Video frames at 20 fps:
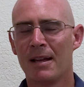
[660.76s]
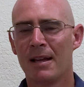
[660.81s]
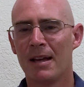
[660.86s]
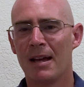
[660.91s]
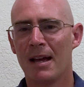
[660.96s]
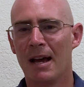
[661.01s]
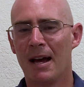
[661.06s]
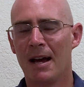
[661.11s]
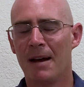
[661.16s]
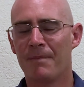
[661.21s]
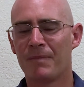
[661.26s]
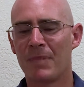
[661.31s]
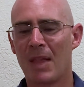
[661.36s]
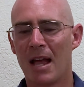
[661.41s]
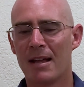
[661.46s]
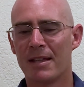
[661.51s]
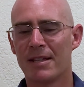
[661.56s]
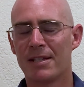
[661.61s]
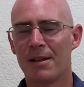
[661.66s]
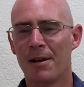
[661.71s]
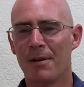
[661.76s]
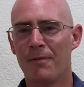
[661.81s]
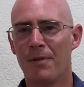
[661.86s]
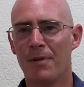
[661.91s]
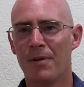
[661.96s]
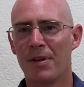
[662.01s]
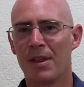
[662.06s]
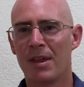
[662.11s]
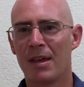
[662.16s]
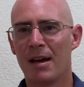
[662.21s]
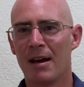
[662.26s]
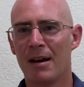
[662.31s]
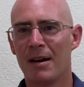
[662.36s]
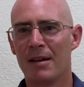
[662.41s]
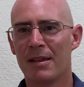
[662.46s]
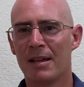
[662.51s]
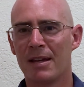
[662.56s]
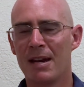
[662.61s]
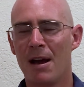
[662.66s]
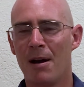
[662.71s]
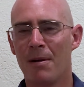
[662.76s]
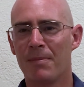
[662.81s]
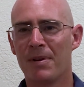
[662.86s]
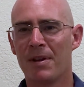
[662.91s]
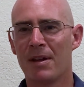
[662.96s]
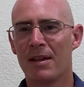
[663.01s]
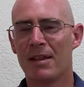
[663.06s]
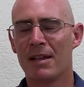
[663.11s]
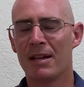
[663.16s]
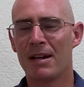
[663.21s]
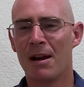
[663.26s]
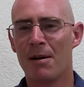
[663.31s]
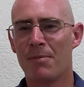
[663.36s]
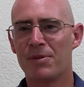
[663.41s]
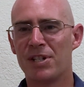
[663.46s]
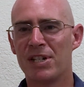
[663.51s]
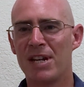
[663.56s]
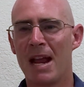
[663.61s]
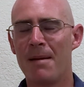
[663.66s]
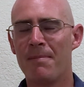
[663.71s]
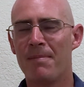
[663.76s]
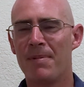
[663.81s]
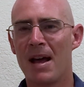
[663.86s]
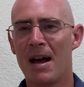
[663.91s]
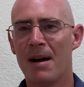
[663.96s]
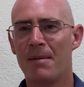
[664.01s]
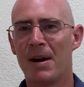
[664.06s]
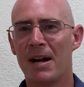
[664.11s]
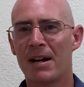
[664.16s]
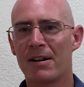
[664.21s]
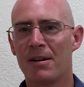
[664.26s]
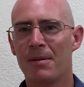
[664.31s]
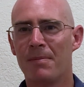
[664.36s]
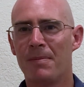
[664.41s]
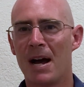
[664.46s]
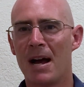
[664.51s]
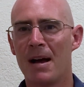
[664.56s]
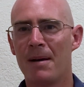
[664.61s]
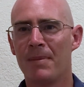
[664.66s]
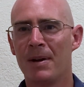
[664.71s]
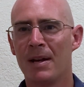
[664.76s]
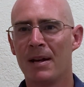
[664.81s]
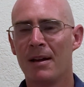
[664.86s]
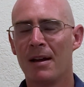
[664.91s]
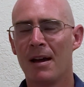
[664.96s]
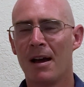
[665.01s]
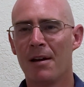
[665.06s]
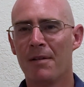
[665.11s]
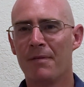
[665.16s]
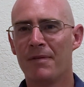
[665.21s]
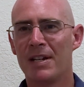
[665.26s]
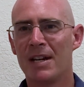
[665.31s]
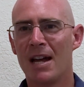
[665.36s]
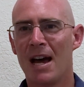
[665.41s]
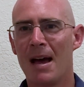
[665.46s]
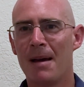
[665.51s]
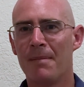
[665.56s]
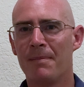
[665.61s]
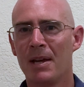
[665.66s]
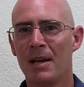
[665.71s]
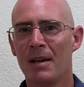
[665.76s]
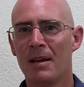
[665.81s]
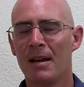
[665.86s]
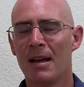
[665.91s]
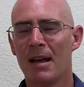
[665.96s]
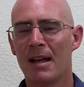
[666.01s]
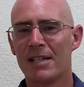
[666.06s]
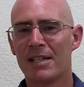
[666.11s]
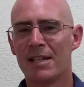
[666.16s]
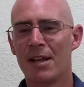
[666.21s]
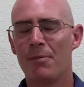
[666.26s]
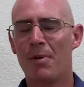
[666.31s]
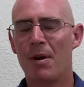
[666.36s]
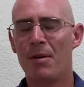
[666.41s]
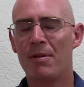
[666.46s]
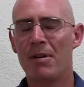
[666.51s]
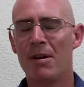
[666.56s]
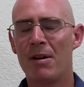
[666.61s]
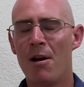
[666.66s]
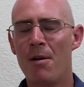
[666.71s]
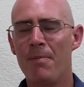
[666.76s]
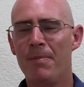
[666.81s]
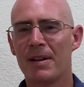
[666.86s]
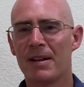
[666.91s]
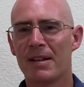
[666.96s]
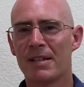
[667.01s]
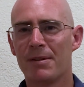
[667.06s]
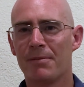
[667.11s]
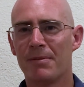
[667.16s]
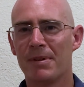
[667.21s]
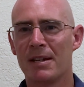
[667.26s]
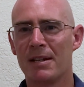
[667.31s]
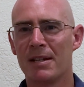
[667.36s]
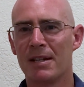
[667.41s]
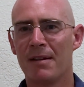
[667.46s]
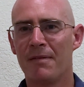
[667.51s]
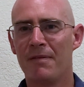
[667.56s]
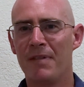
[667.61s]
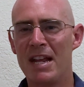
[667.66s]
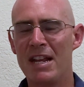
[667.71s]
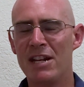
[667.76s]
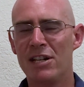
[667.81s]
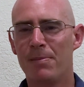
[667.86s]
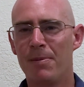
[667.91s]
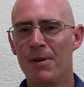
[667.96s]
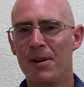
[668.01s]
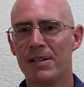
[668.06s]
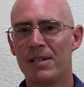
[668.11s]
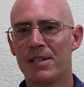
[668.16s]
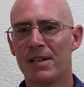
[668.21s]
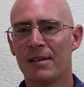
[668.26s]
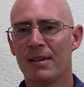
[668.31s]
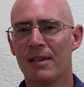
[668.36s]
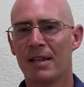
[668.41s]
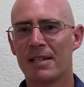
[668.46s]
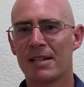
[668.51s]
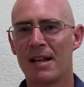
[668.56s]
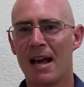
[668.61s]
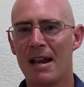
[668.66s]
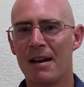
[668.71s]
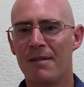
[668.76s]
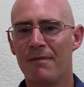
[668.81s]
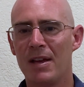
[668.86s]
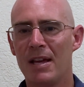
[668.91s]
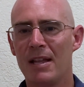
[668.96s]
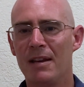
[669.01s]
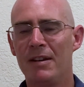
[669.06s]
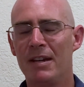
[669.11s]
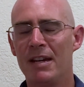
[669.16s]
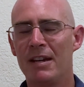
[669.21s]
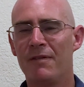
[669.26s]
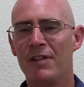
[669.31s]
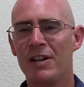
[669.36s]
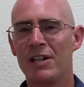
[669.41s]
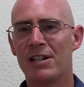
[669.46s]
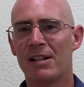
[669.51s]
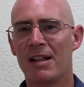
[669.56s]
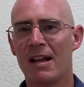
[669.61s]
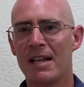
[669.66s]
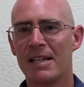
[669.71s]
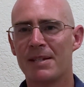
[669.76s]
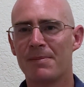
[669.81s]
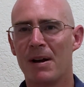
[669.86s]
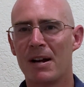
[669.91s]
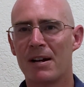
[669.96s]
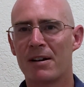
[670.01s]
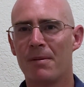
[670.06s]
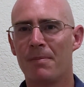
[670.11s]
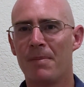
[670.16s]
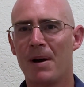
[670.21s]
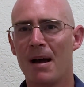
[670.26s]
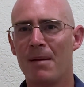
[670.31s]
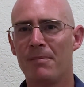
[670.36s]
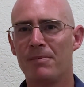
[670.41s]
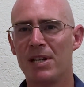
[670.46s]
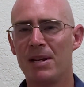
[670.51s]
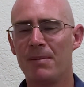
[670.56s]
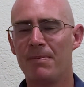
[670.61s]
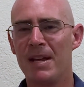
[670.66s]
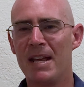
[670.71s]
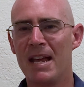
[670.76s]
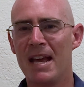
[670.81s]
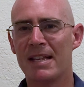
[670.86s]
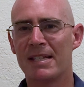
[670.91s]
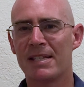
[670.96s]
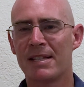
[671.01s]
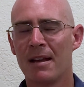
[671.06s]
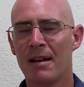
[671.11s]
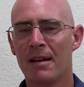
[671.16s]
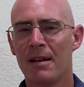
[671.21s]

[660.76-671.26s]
and so forth, that help shape our microbiome over time. And so what we're hoping is that we can give each person this kind of individualized microbiome GPS.